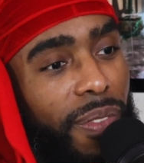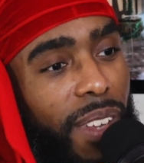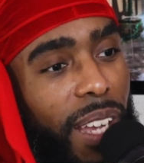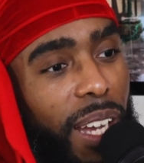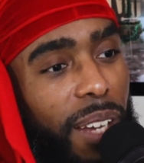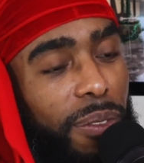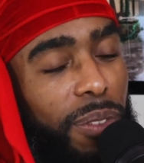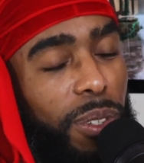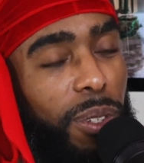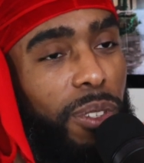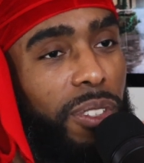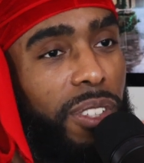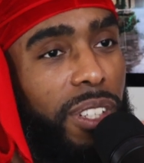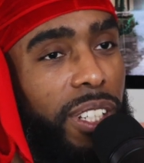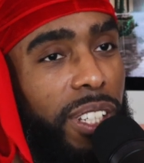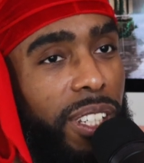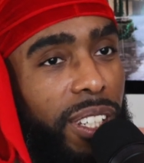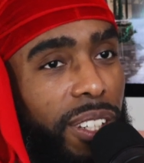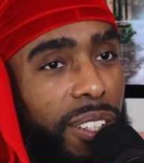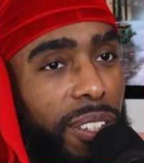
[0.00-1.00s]
I've
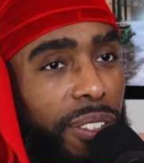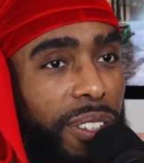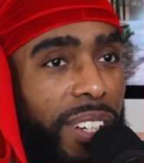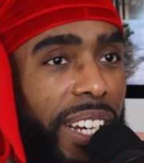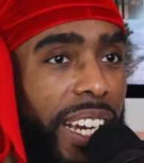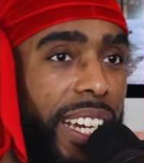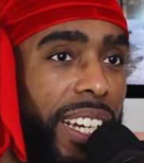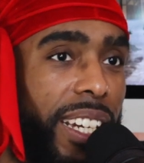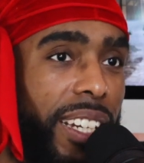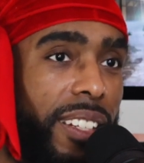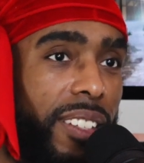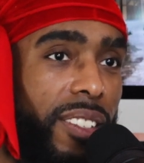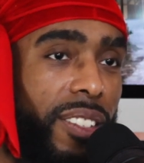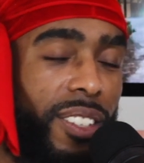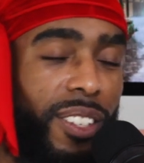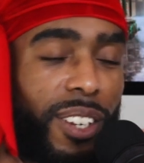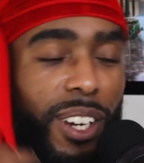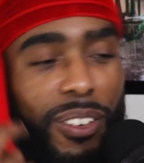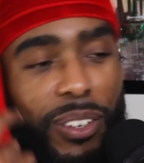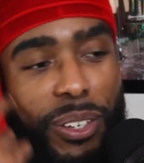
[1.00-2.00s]
usually created
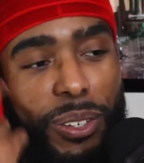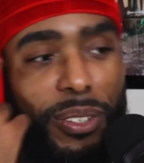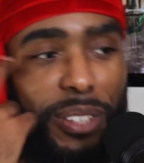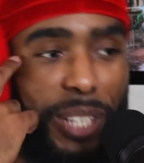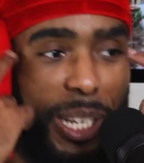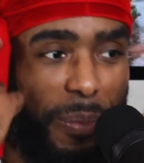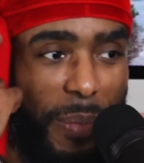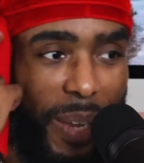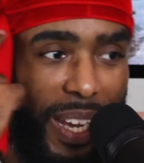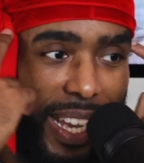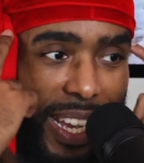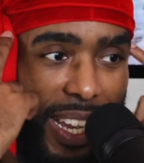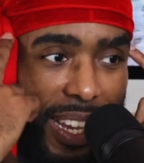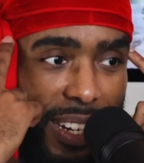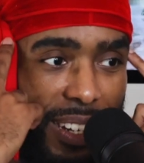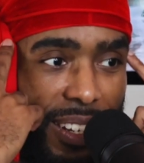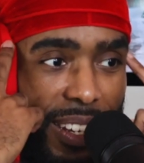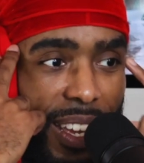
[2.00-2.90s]
scenarios in my head.